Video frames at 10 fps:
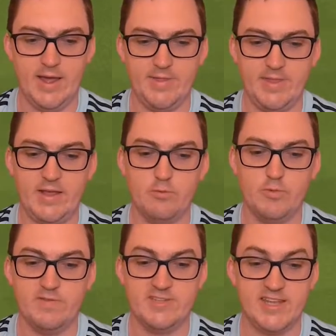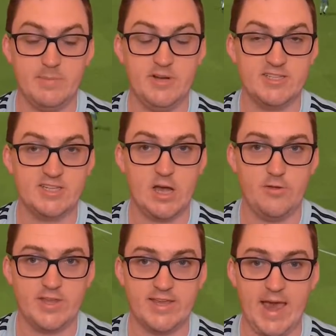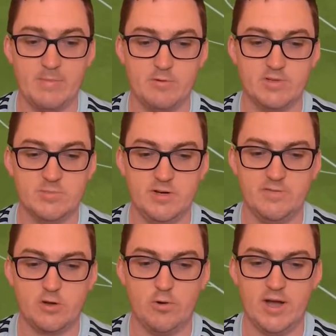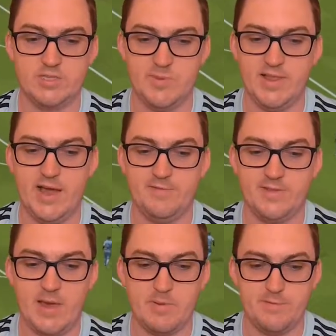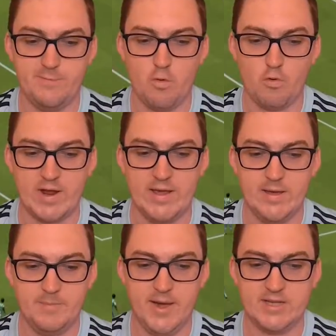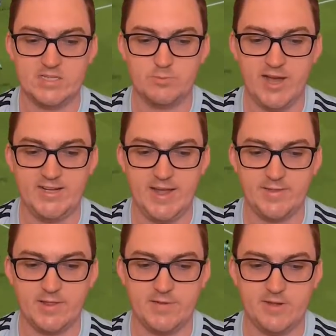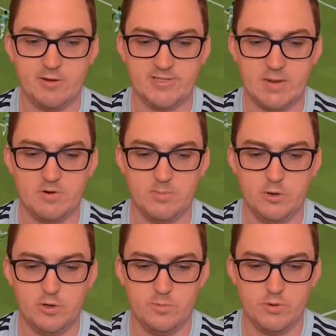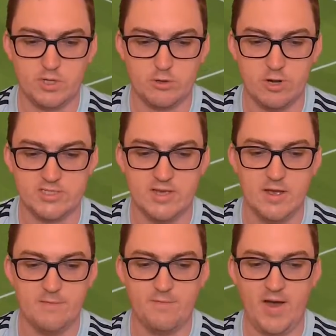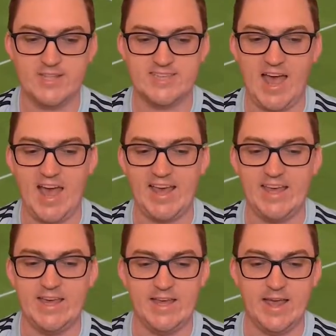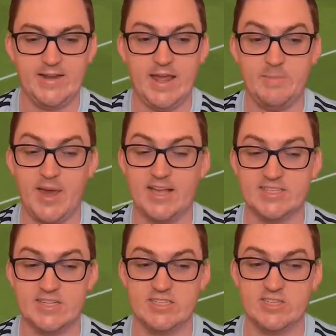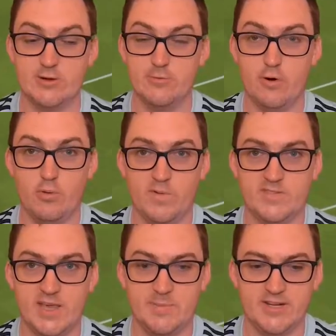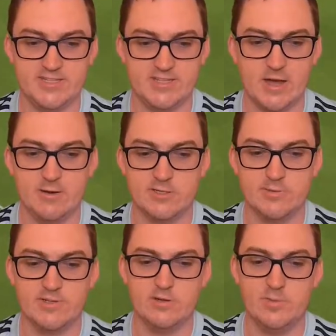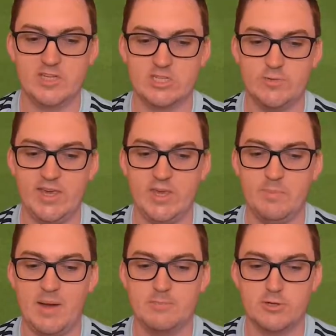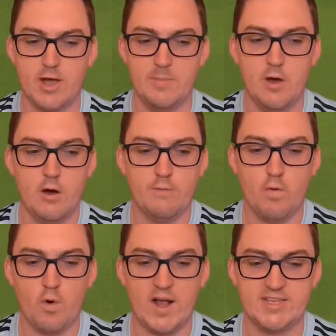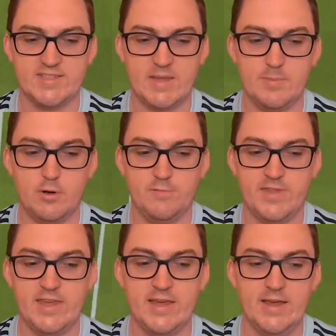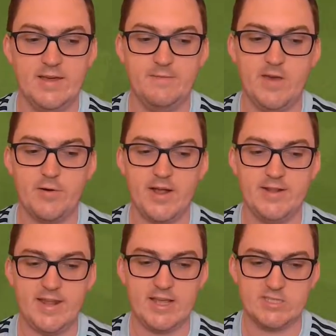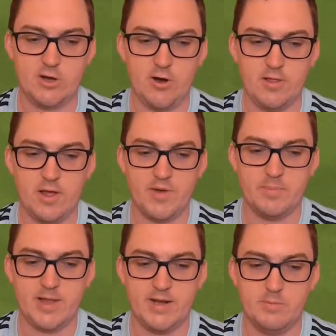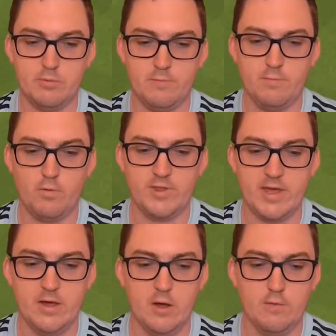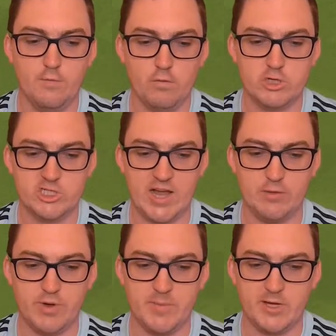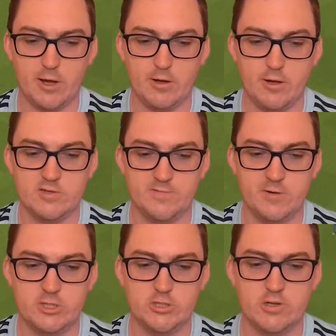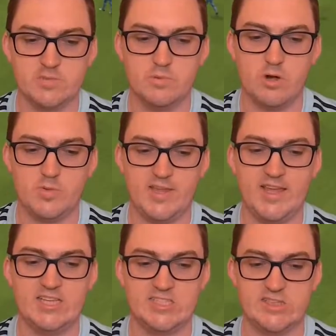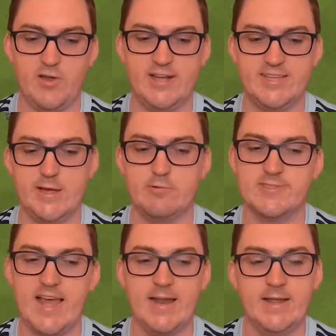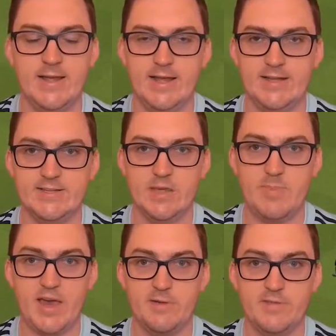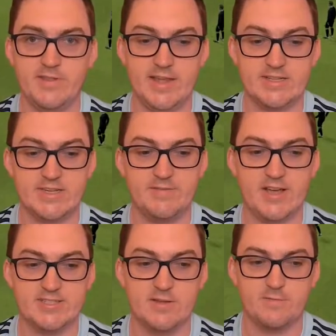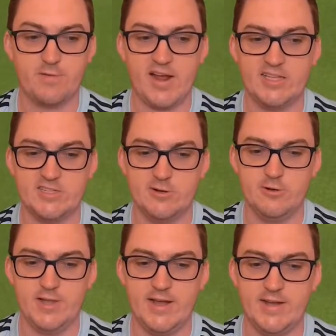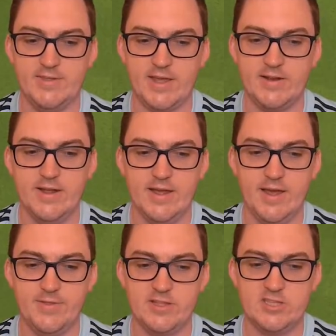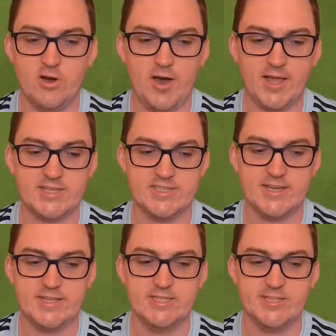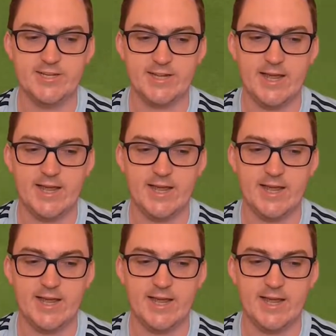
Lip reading: And then with 10 minutes to go in the game, it was a bit of a quiet spell after that, but Forey makes his way down the left. He is able to put a ball across, finds Ae, and he makes it 2-all with 10 minutes to go. So it was a little bit squeaky bum time for us then. But off the very next highlight, we played a ball forward there for Shaloi. Makoko's first shot's blocked, but then he slide tackles that into the back of the net to give us the 3-2 lead. And then in the dying seconds, yet